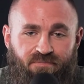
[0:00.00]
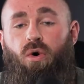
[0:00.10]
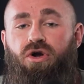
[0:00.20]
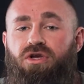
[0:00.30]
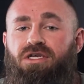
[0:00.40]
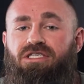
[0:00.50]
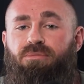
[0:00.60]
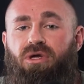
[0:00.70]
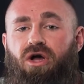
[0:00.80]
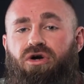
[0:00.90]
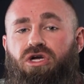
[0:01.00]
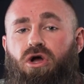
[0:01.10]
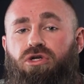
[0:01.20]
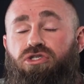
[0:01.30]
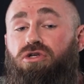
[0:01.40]
Or you can simply hire a
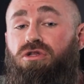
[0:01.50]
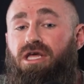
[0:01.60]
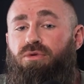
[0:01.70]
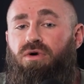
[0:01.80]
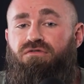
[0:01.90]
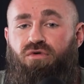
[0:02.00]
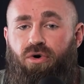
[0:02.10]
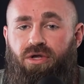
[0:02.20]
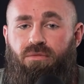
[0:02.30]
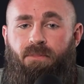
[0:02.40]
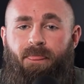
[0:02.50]
coach to do the legwork for you.